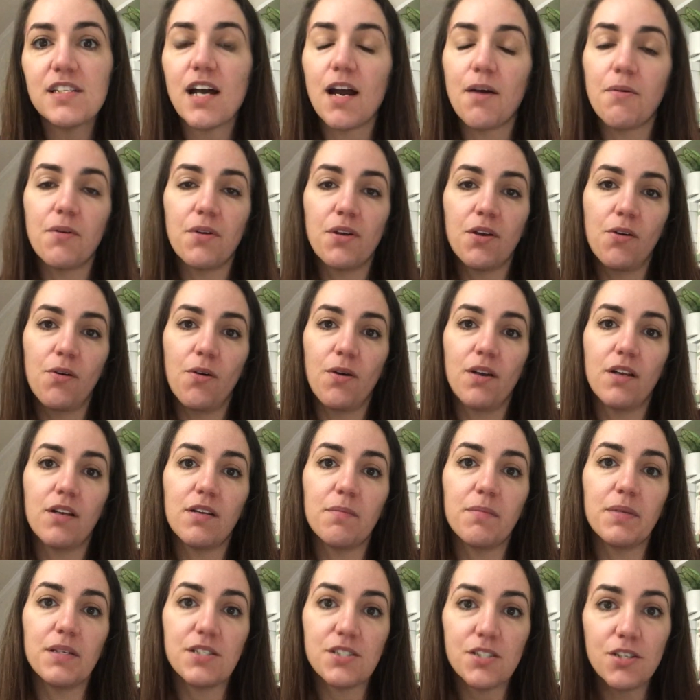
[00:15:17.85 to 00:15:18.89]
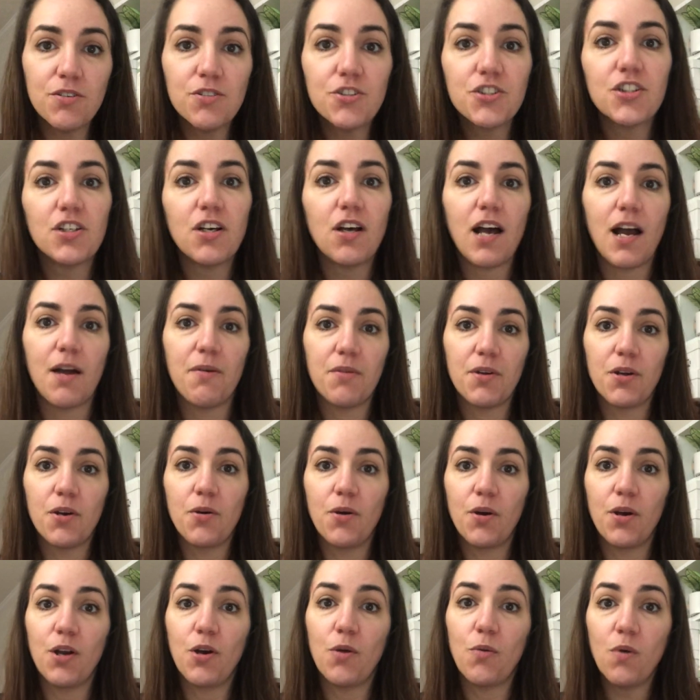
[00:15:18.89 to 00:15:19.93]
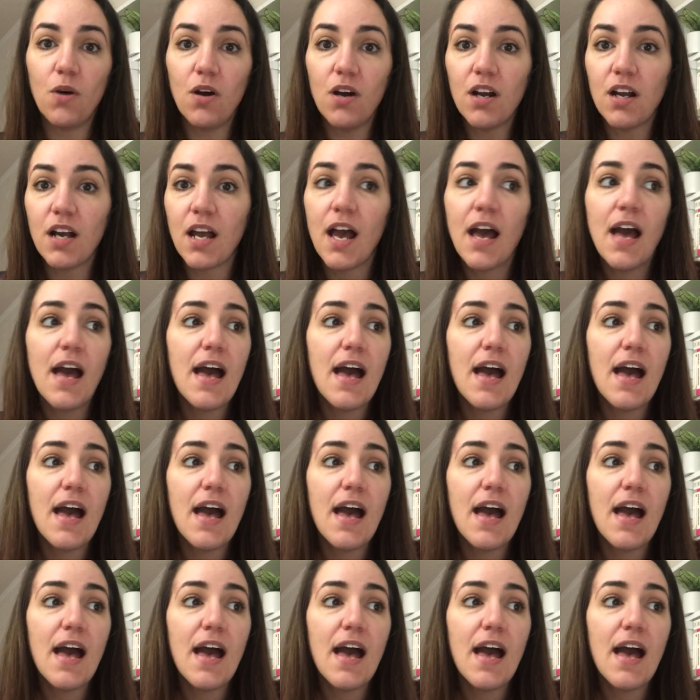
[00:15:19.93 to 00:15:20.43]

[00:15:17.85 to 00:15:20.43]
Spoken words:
How are you going to be social? How are you going to work?